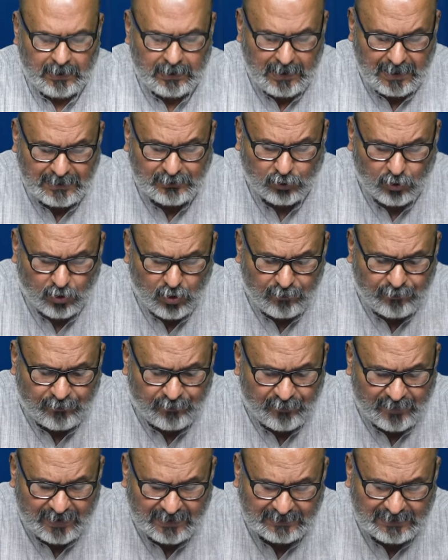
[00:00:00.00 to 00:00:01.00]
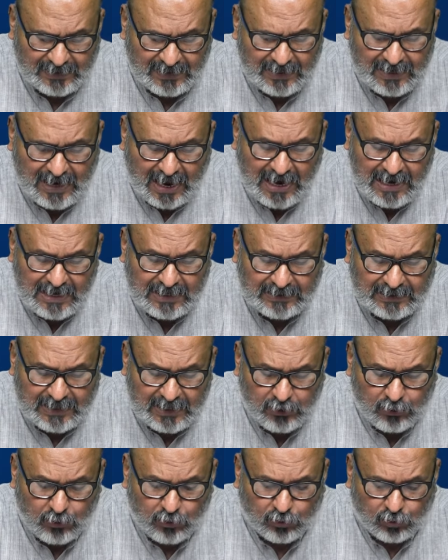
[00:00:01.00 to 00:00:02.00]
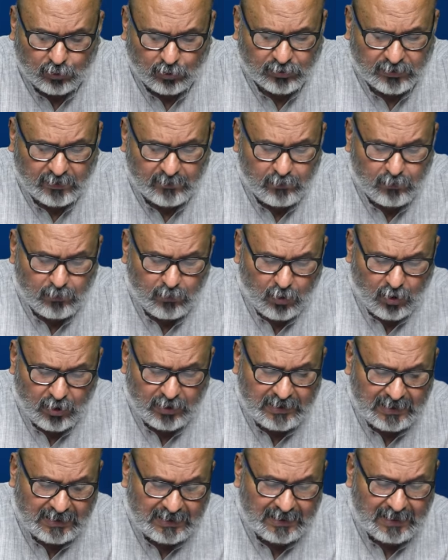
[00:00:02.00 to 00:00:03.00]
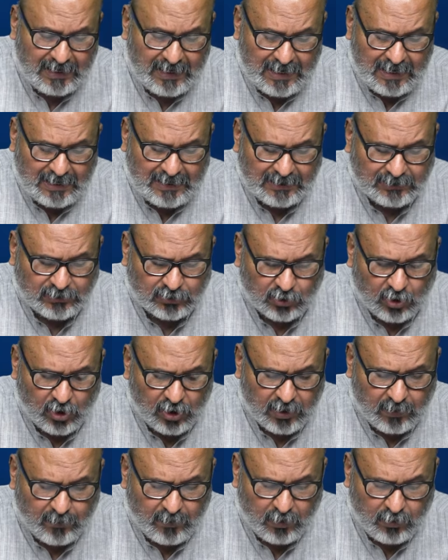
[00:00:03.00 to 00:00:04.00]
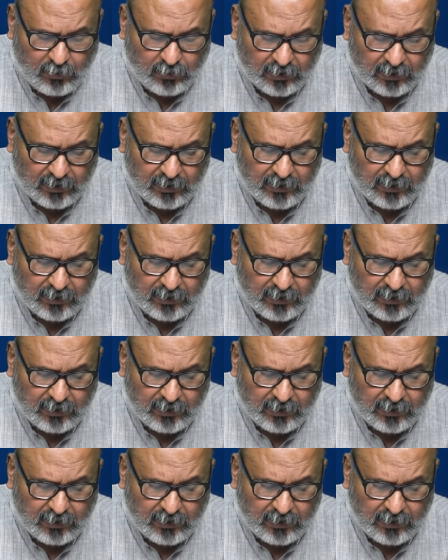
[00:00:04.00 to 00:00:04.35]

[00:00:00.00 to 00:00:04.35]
Let's go further. I'll take you through some more detail. Let us talk about